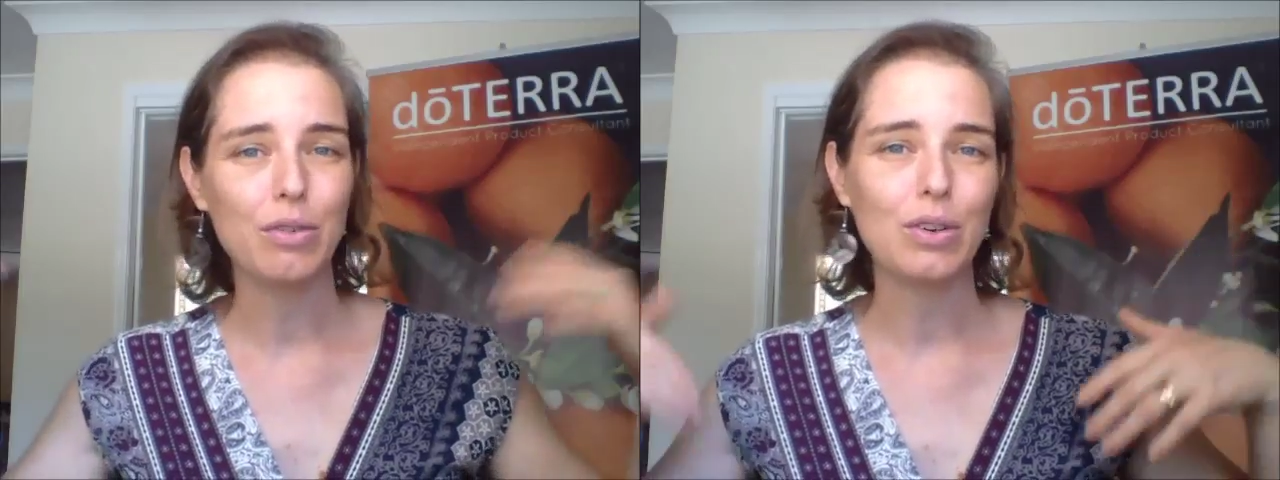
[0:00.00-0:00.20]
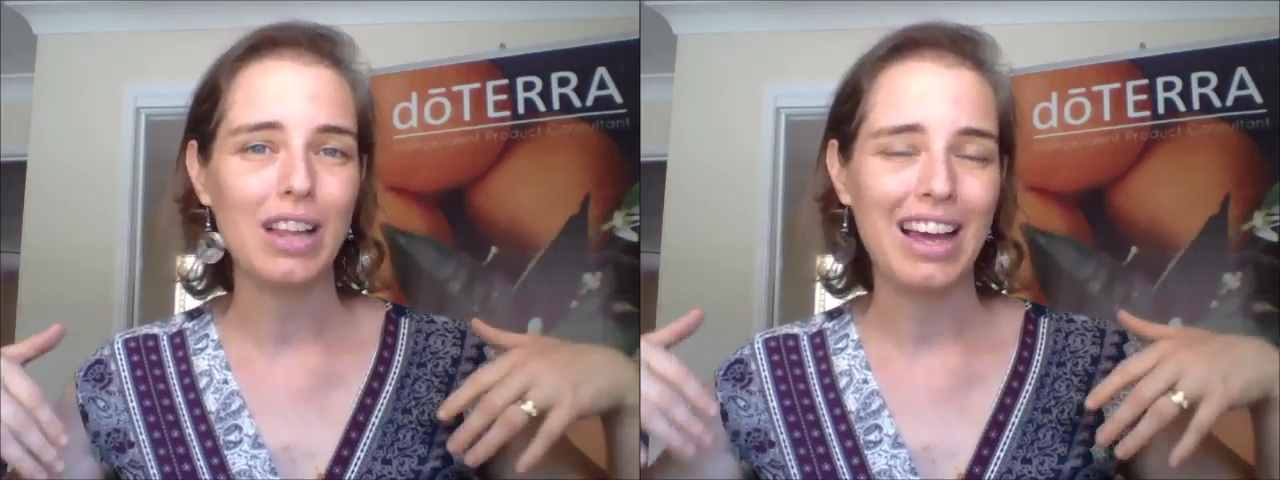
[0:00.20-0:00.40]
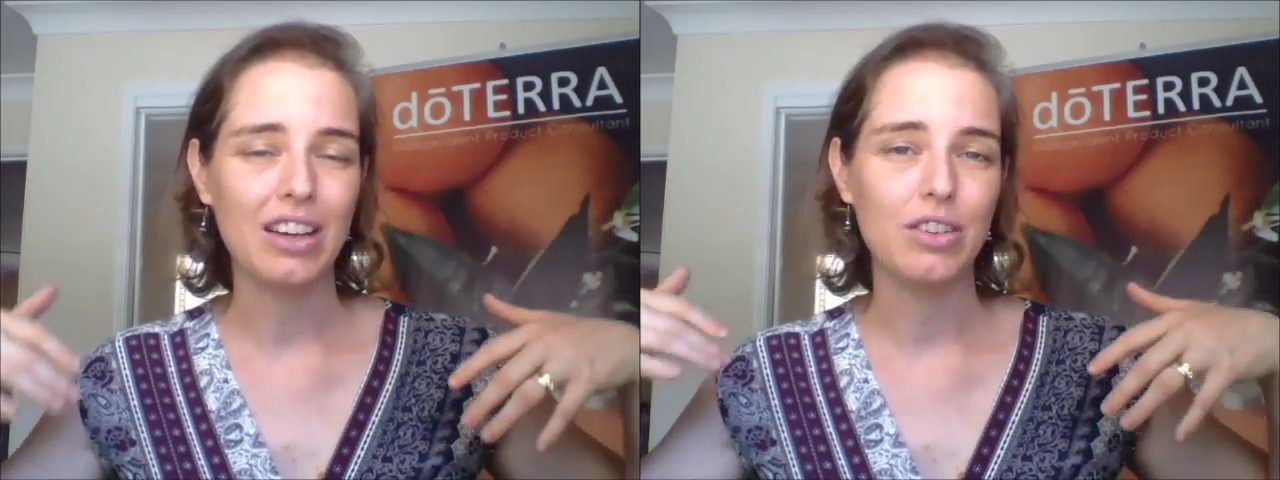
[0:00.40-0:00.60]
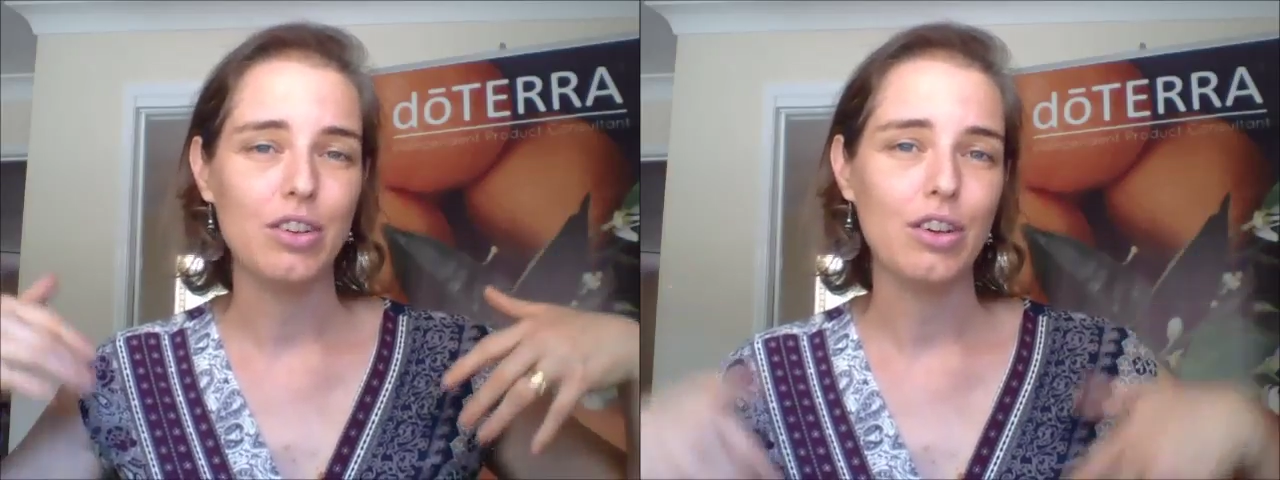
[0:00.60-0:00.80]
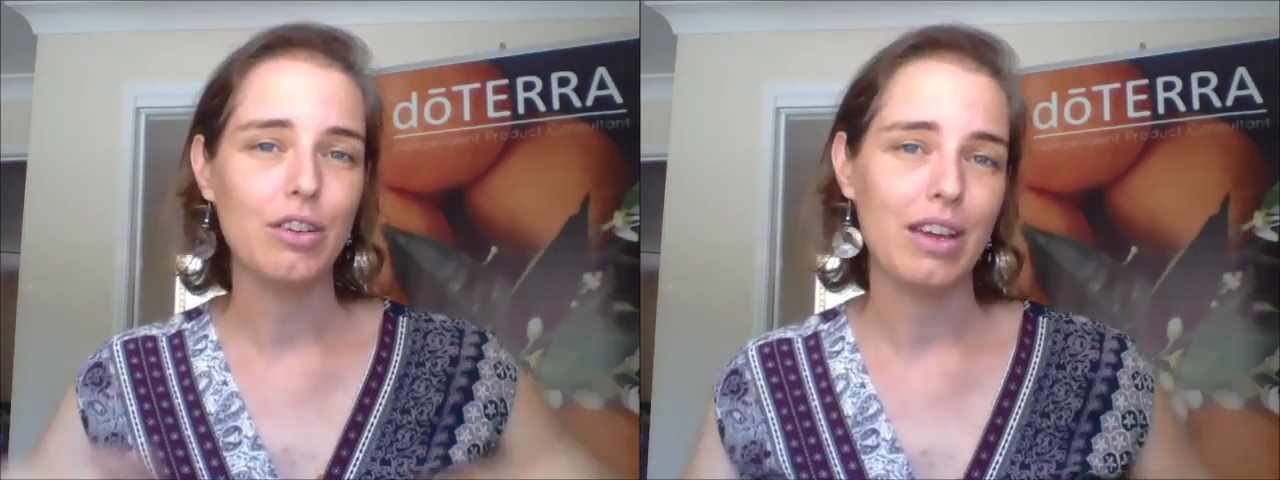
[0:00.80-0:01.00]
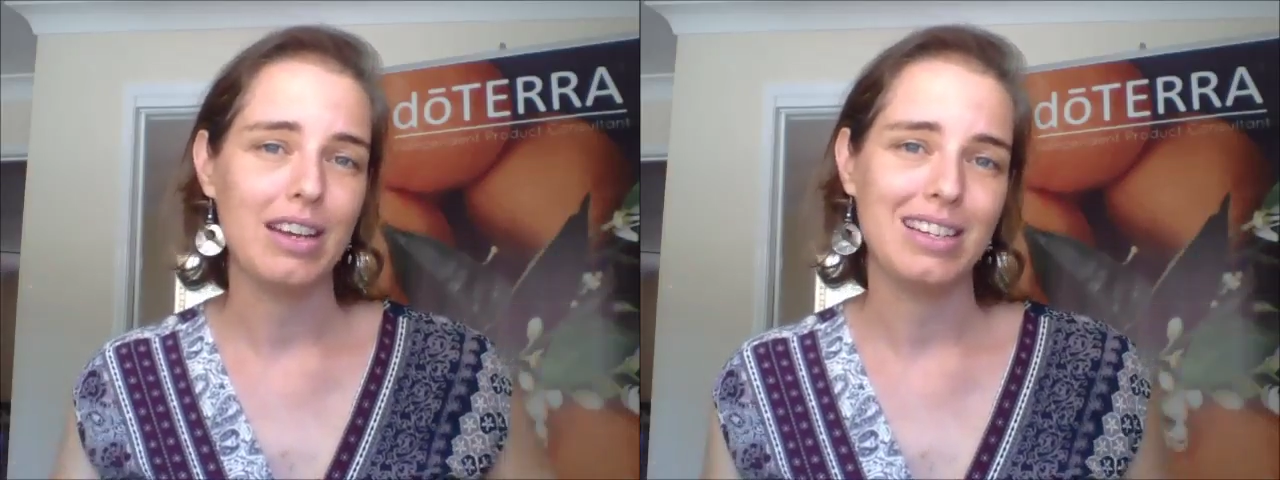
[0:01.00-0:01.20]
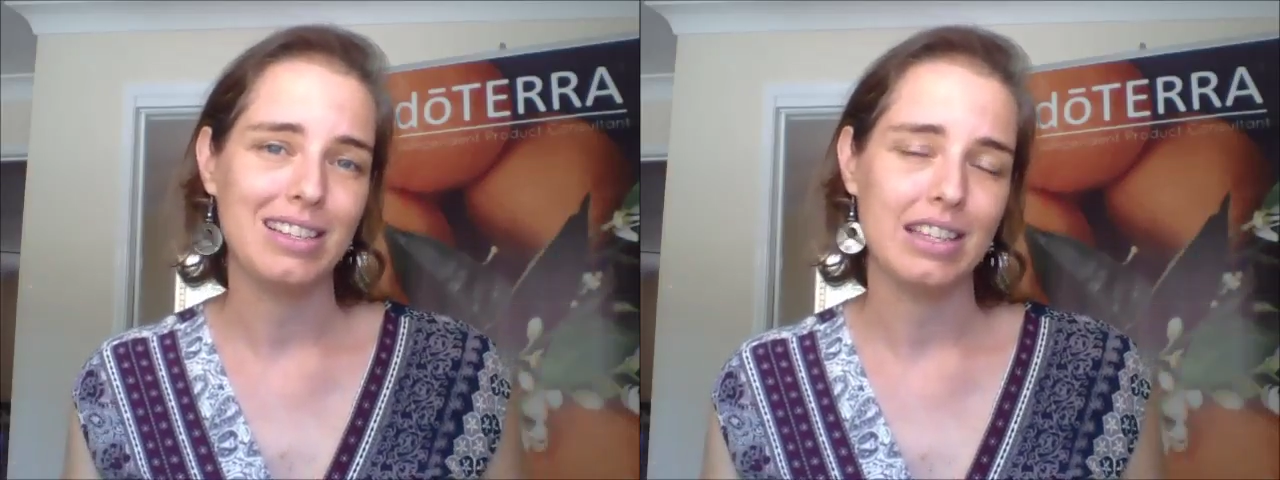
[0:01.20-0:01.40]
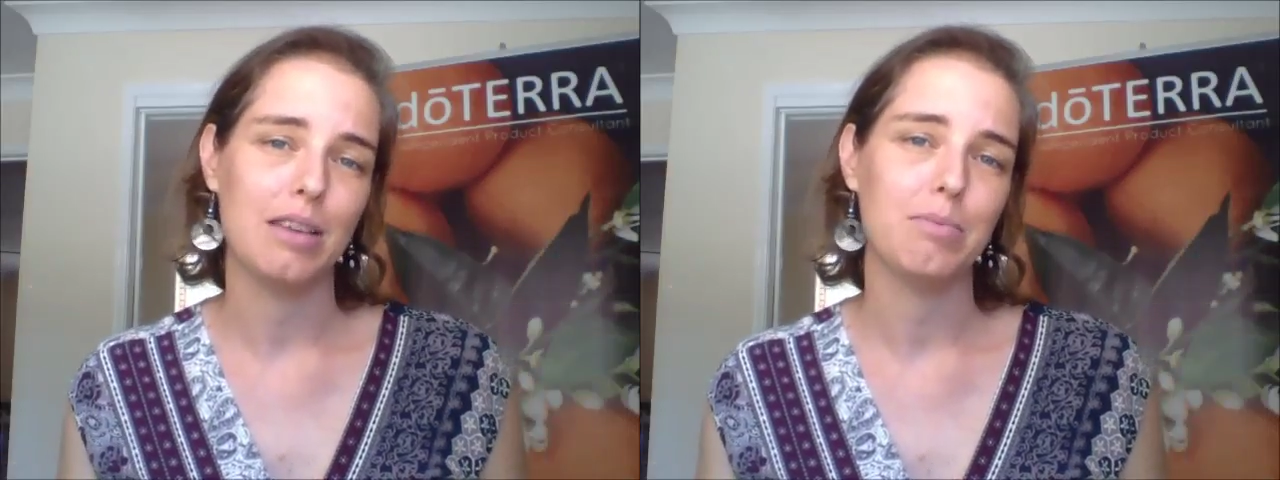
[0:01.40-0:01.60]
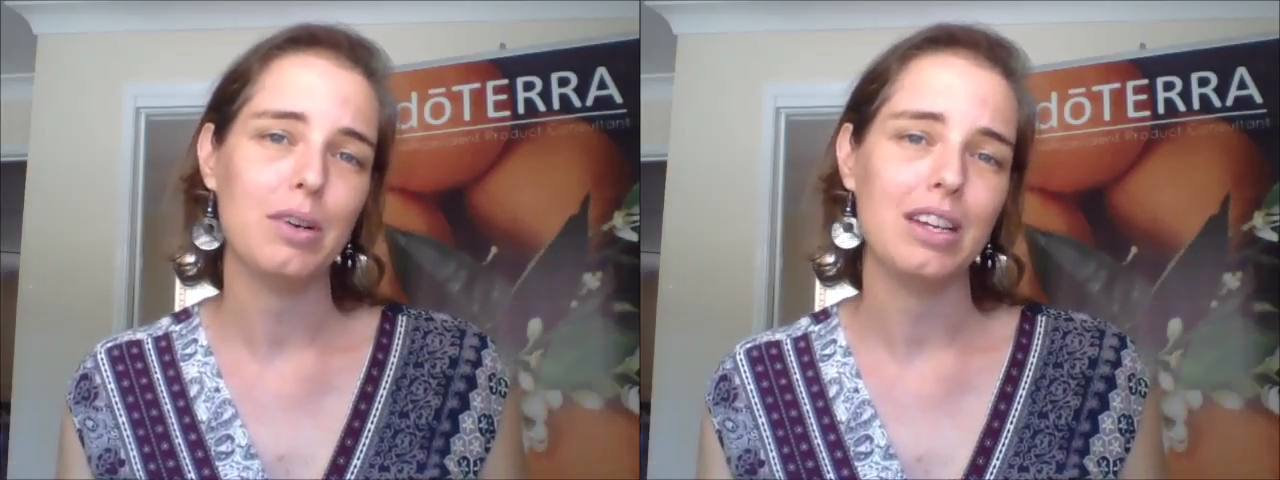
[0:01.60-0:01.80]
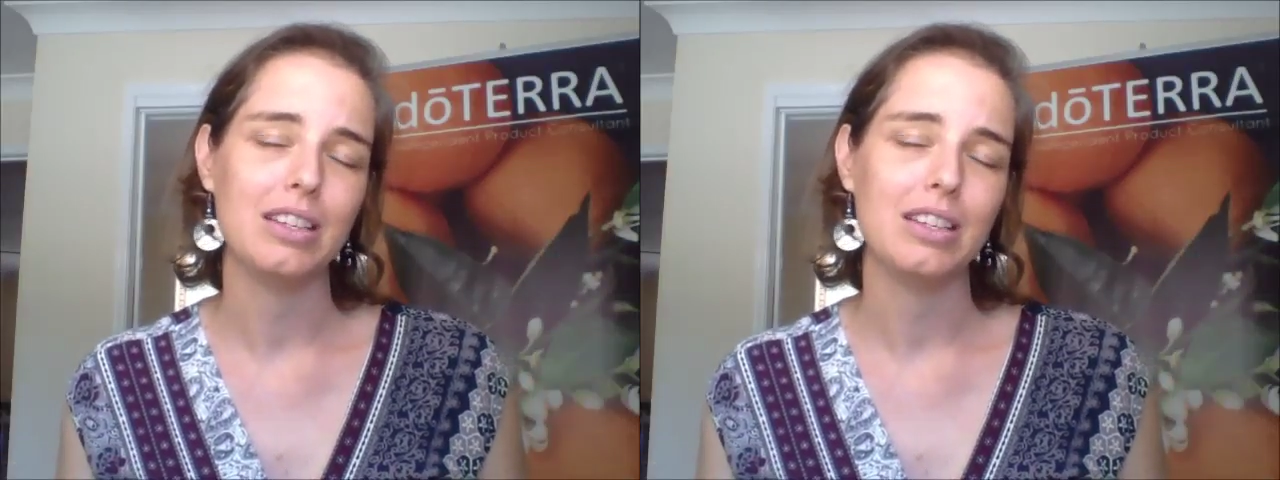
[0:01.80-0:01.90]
all our nerve endings in our body.